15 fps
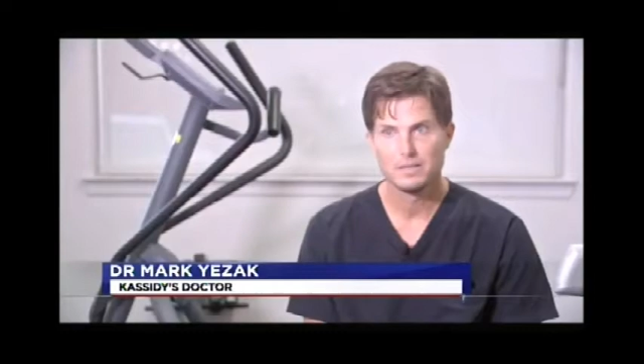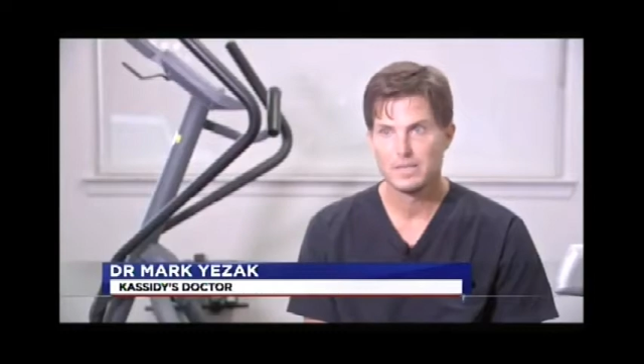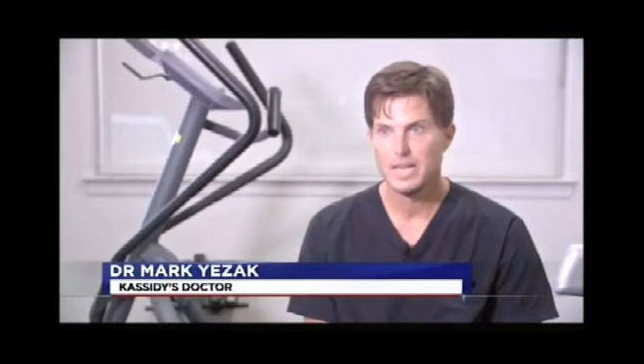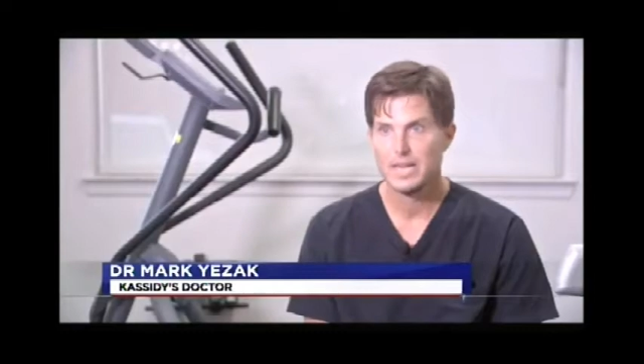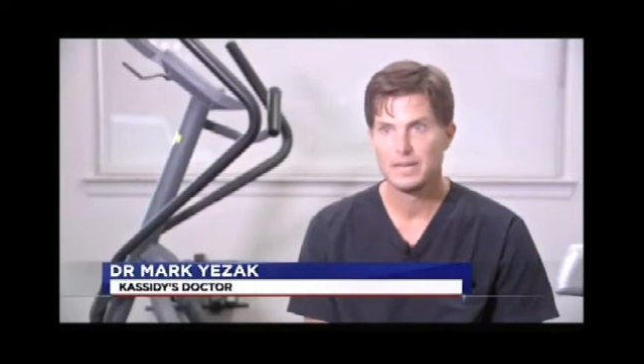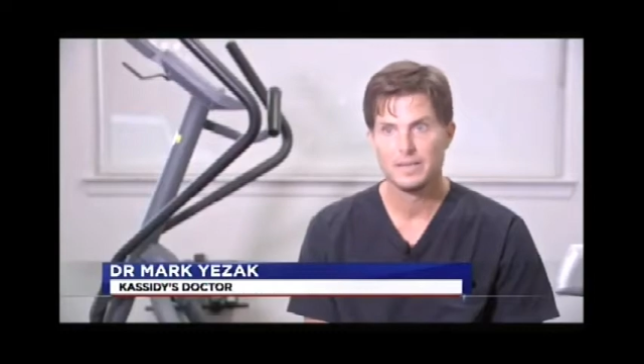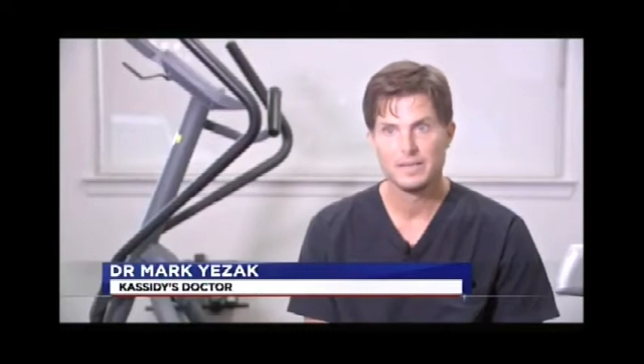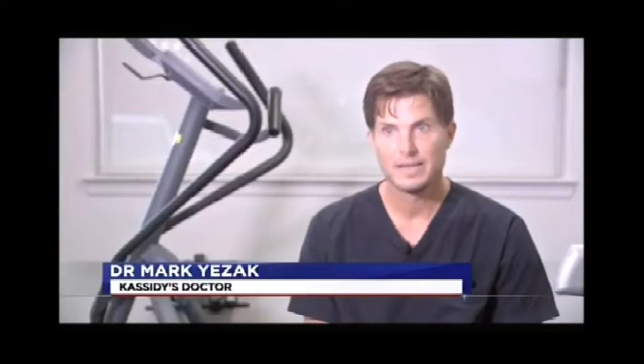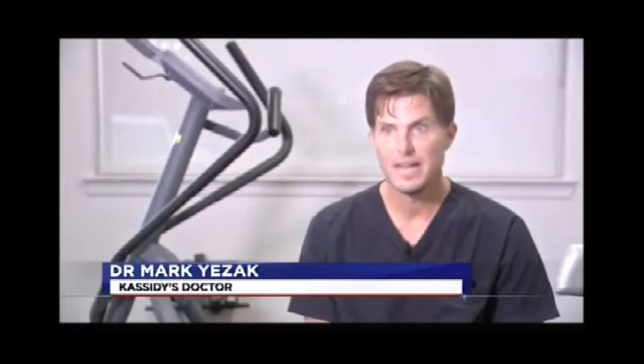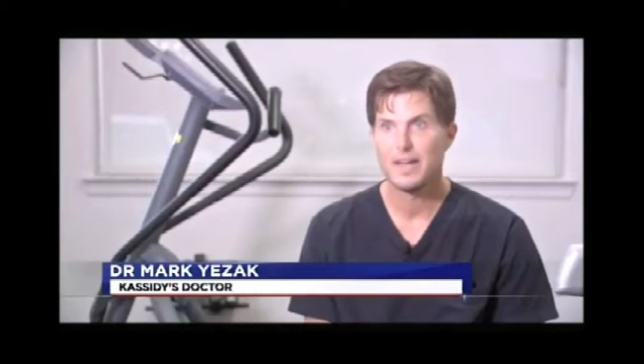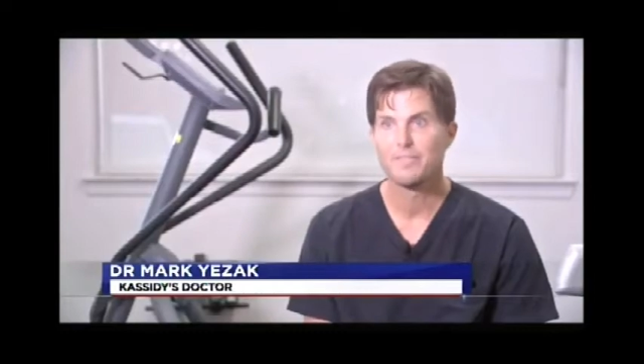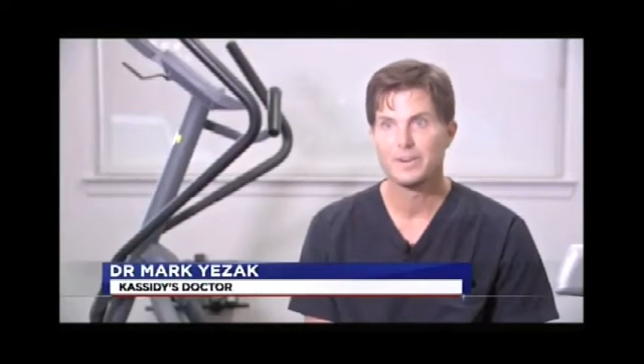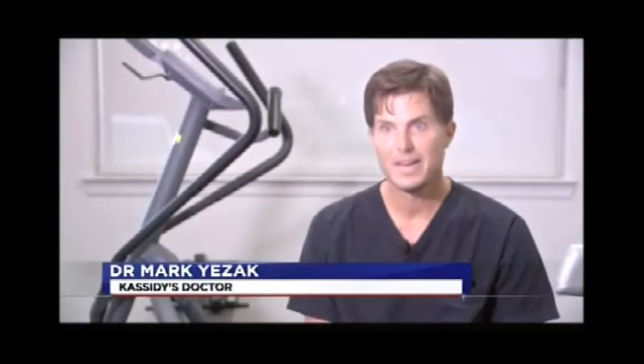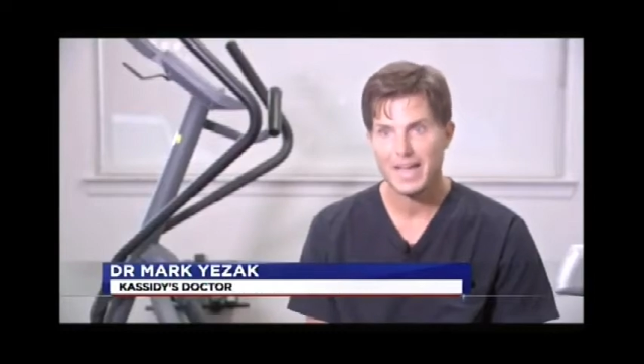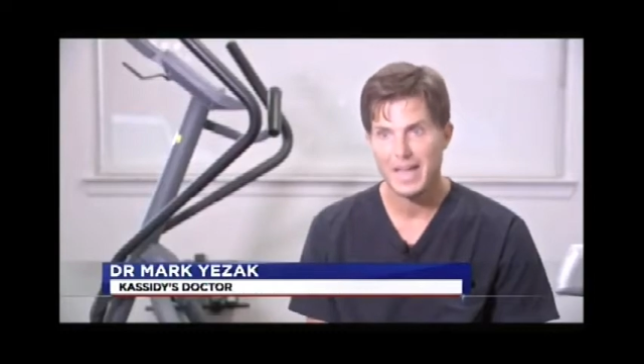in the
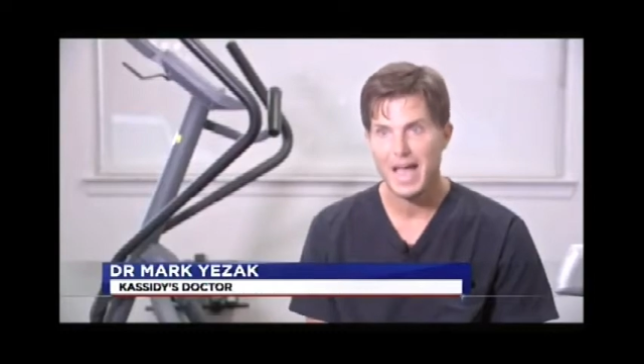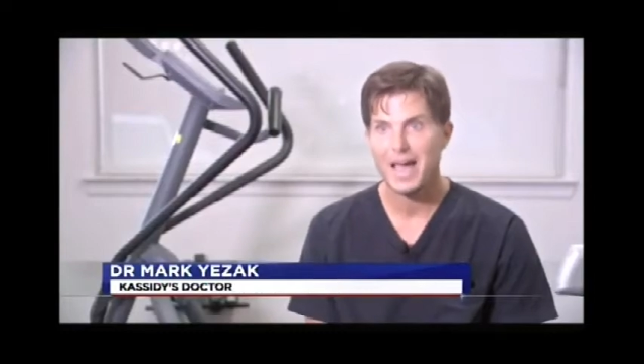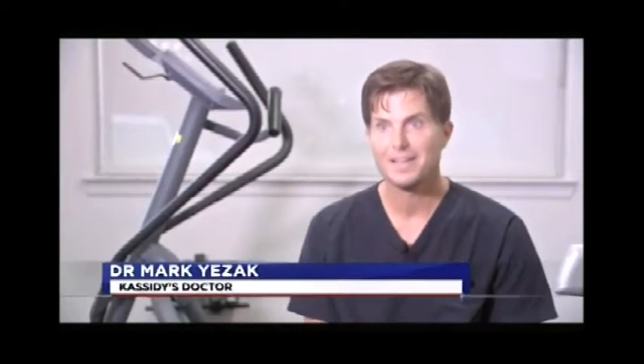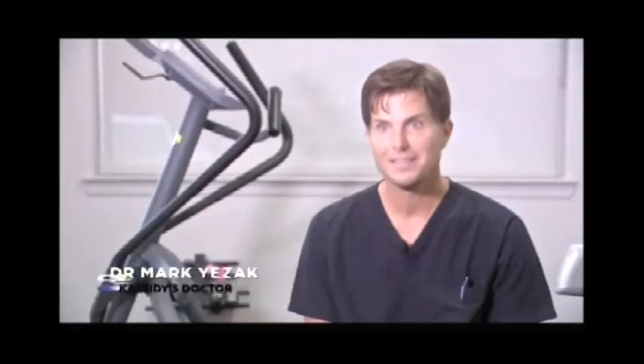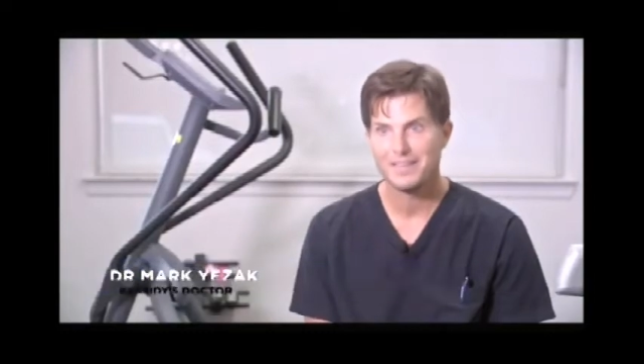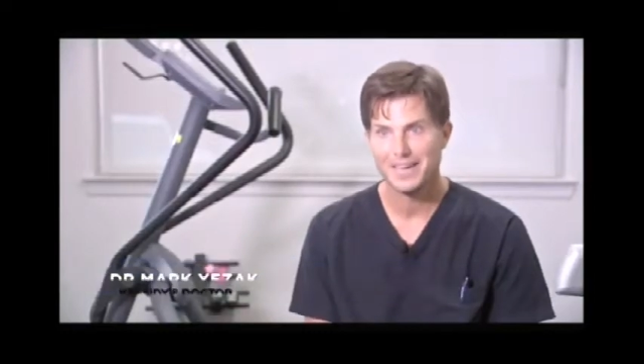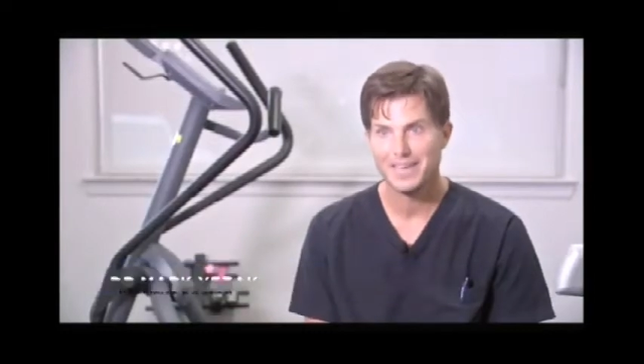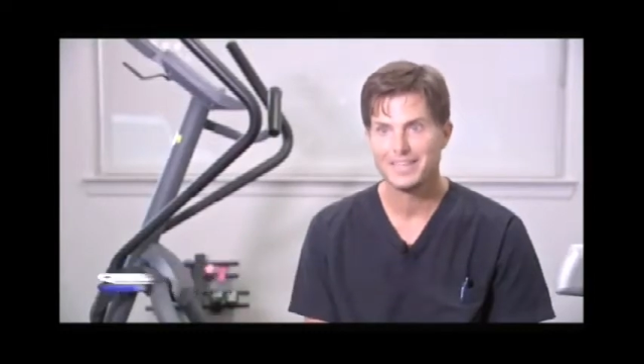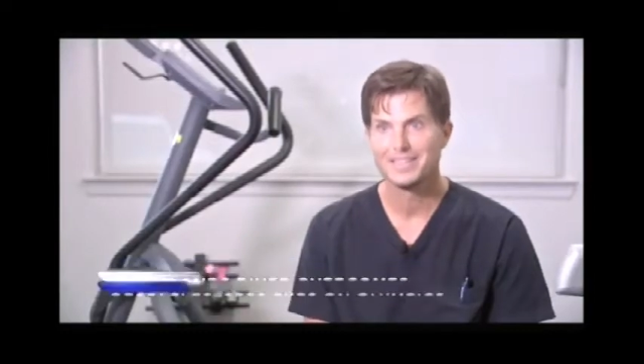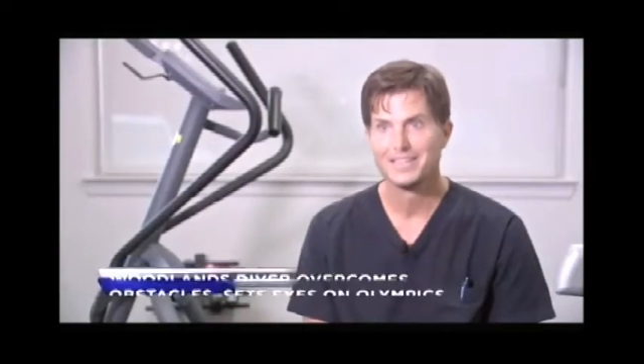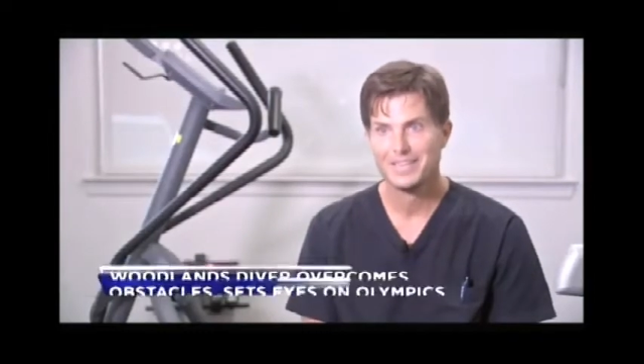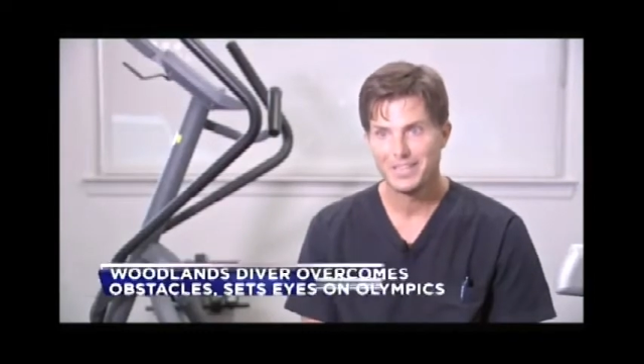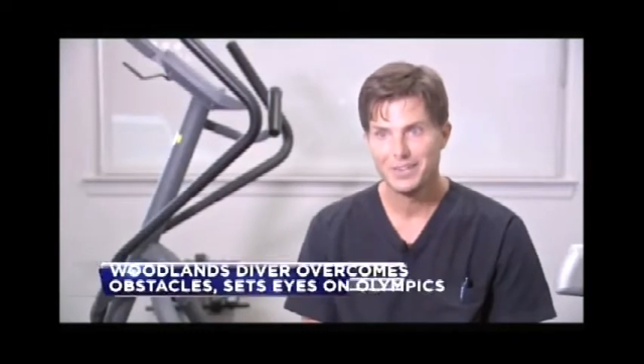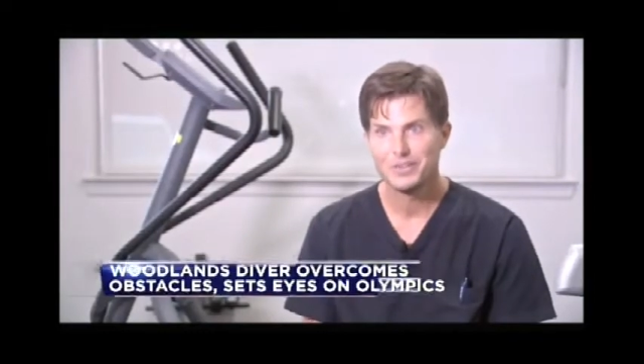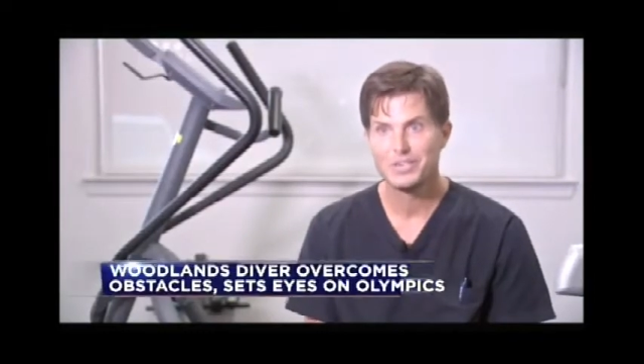everyday athlete.
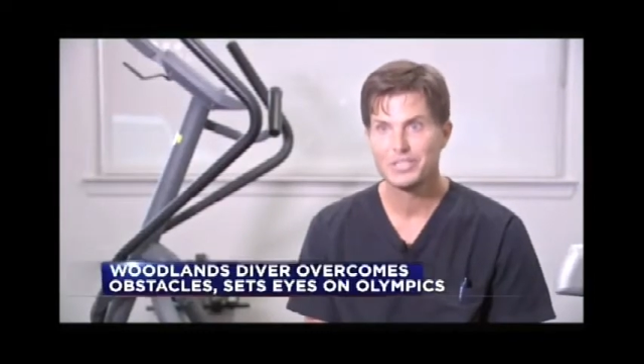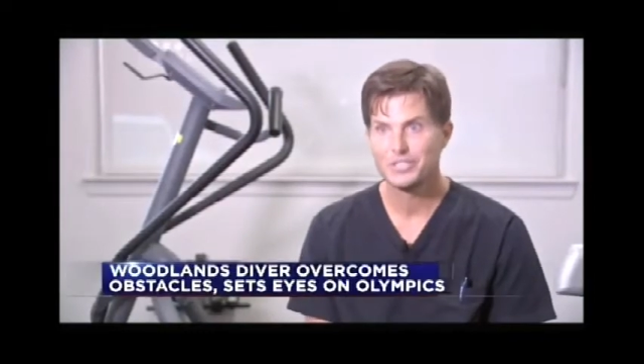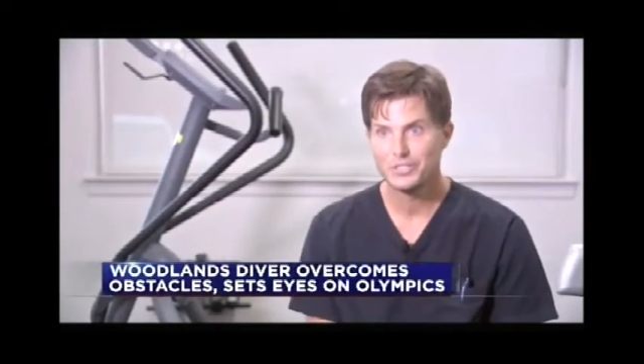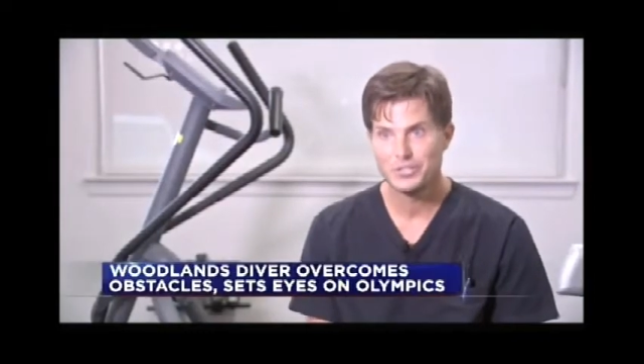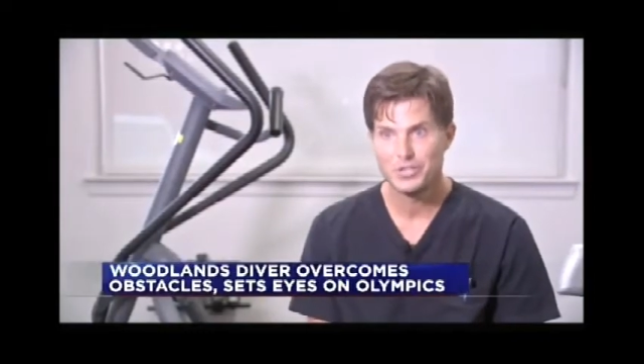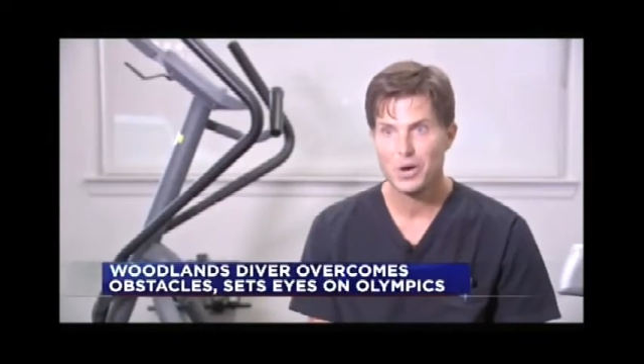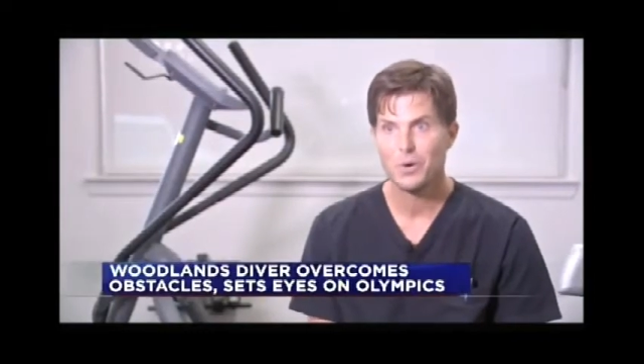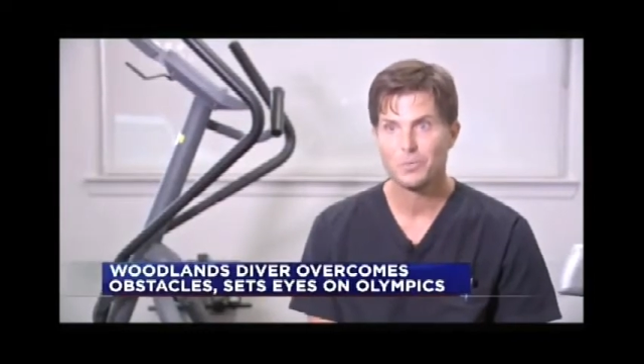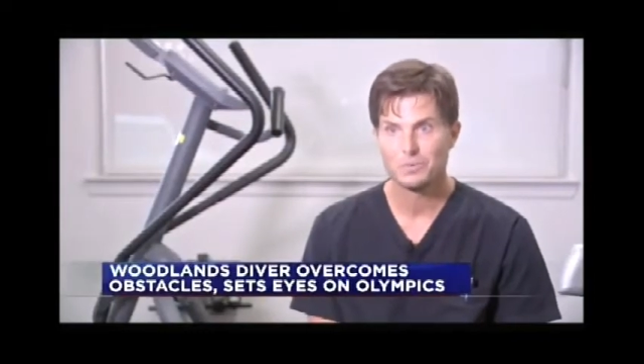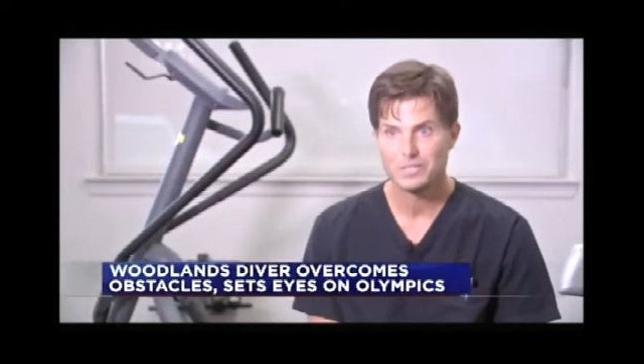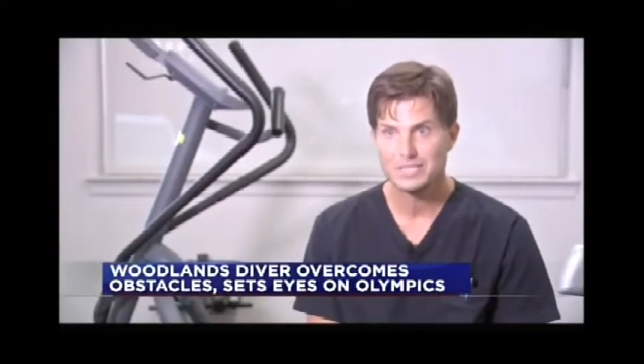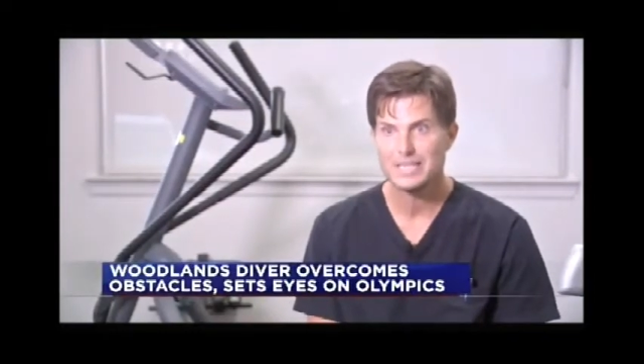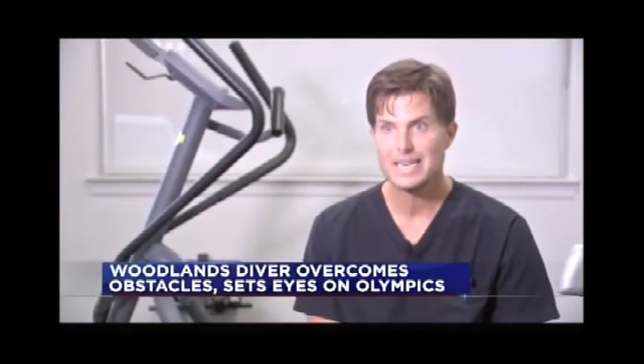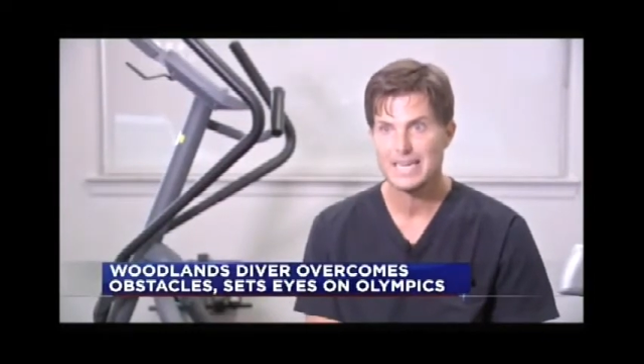You just don't see